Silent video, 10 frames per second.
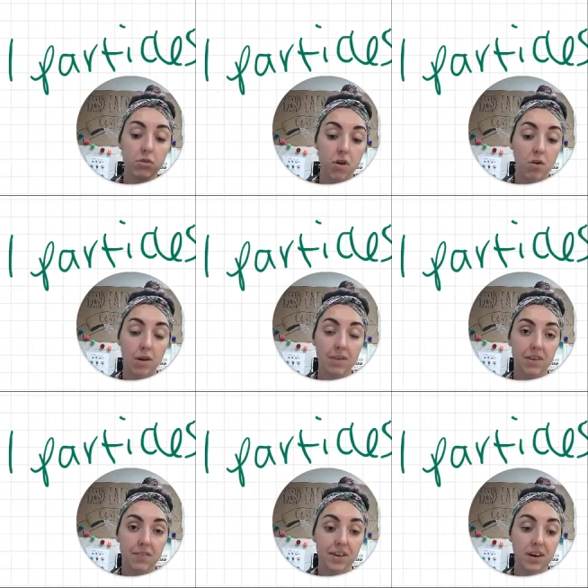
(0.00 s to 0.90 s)
colors,
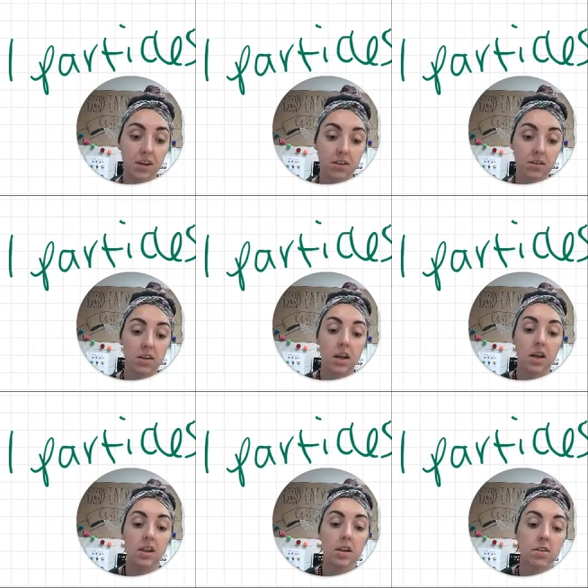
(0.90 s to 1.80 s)
there's other
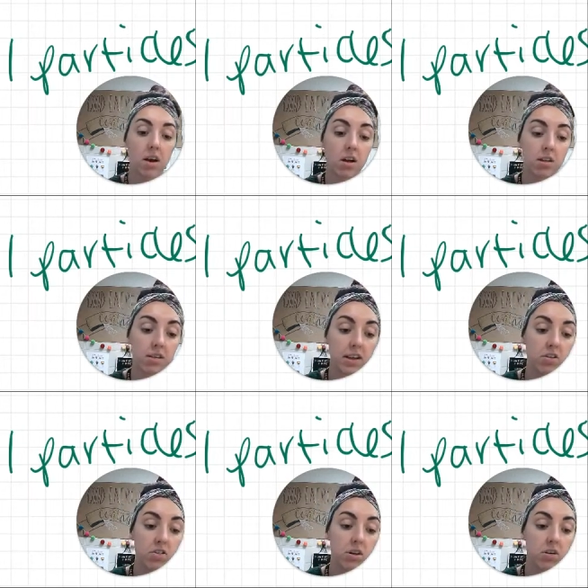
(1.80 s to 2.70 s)
things you can do.
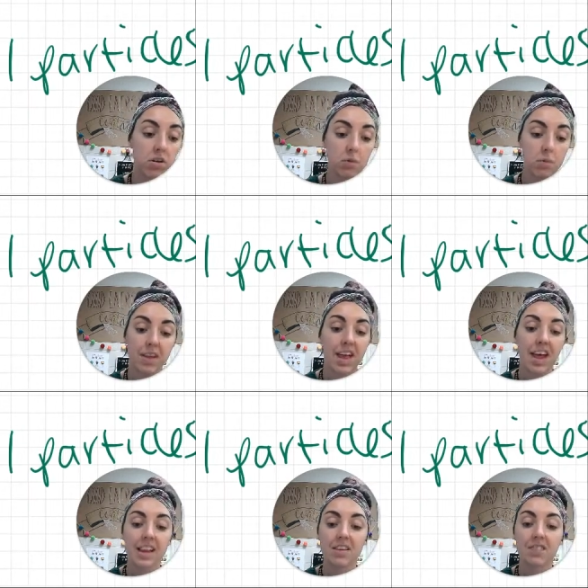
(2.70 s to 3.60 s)
And then finally,
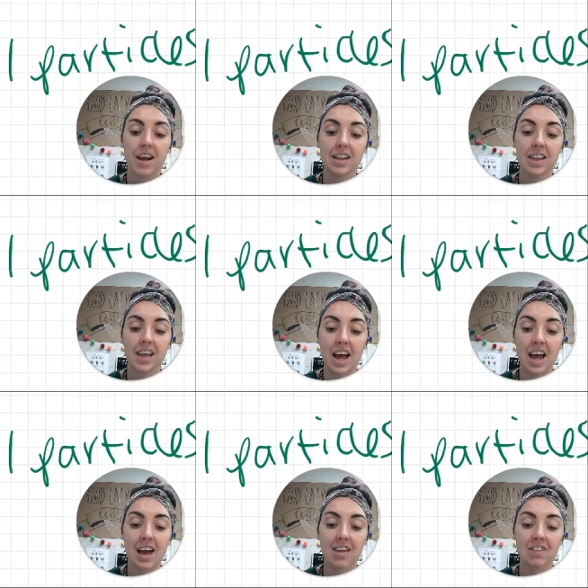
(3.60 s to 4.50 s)
I have this key
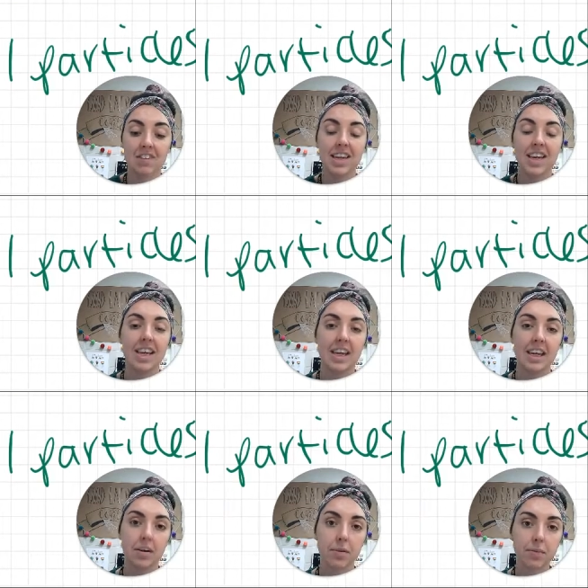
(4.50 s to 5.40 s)
here.
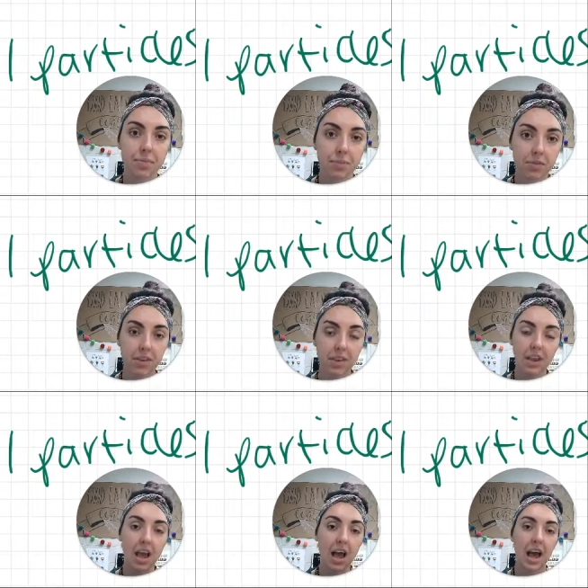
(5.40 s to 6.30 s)
I have something
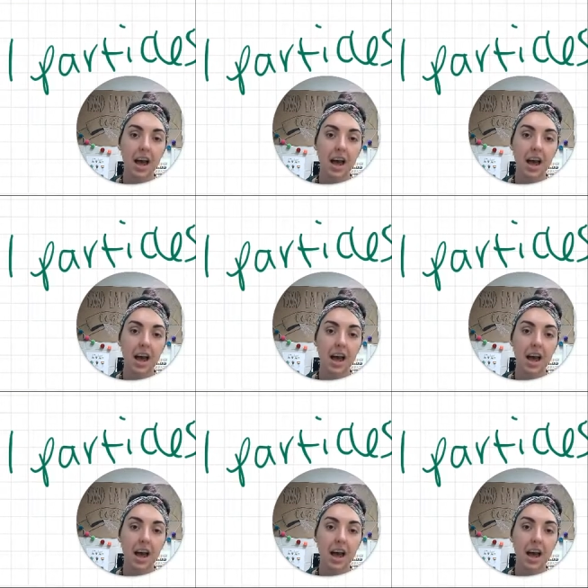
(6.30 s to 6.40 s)
that tells the